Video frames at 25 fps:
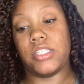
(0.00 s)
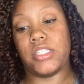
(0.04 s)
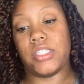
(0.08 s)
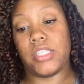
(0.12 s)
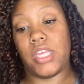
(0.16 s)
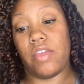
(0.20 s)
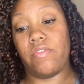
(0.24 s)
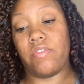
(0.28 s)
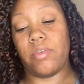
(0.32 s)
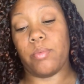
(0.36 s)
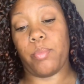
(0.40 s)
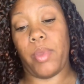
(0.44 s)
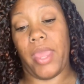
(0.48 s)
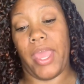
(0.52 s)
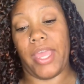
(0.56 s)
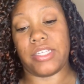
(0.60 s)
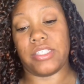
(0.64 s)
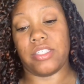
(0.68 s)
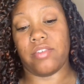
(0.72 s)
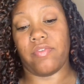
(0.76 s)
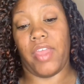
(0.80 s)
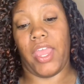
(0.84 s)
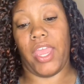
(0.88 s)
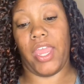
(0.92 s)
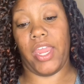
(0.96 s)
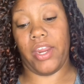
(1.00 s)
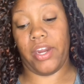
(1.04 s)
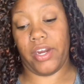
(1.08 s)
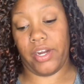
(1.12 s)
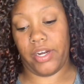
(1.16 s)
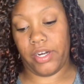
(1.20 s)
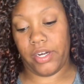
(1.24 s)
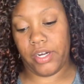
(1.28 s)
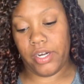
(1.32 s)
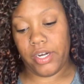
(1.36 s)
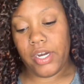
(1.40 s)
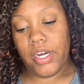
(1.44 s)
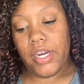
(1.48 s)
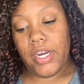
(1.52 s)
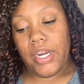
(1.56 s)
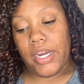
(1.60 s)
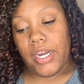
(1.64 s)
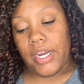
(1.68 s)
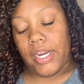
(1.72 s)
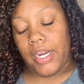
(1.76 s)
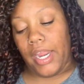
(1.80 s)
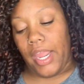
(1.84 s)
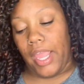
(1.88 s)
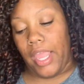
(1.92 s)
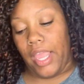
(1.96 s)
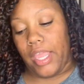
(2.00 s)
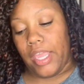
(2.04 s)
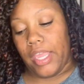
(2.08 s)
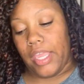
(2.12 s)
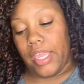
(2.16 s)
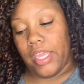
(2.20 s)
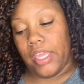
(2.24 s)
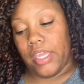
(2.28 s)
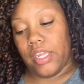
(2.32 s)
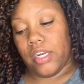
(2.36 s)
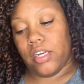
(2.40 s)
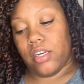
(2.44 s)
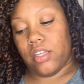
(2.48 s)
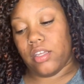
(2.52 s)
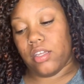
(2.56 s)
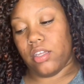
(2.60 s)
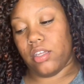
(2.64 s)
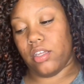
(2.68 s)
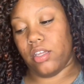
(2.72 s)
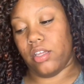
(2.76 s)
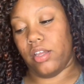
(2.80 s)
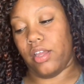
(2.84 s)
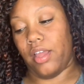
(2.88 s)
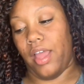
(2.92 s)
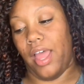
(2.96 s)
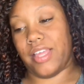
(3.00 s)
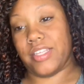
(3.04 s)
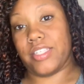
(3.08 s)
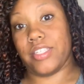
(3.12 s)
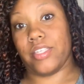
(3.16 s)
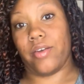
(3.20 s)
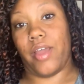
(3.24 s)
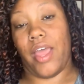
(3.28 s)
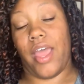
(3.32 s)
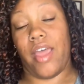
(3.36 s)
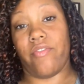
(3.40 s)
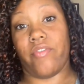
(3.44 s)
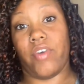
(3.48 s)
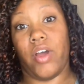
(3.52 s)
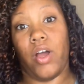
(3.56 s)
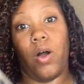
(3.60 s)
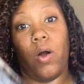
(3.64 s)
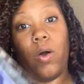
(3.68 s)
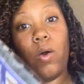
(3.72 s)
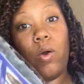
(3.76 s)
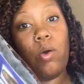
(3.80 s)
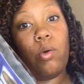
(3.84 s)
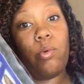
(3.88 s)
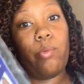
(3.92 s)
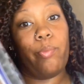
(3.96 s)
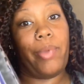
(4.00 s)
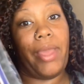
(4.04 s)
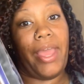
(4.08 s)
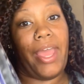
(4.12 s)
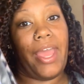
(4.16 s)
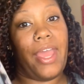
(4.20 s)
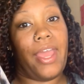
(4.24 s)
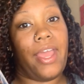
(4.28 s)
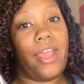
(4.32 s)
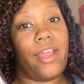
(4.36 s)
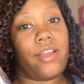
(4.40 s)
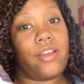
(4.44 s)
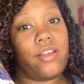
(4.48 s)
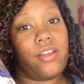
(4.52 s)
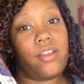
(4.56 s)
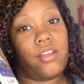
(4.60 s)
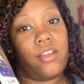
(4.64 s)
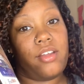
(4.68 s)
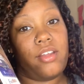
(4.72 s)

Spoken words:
7 packs of hair, and I still have a whole bag,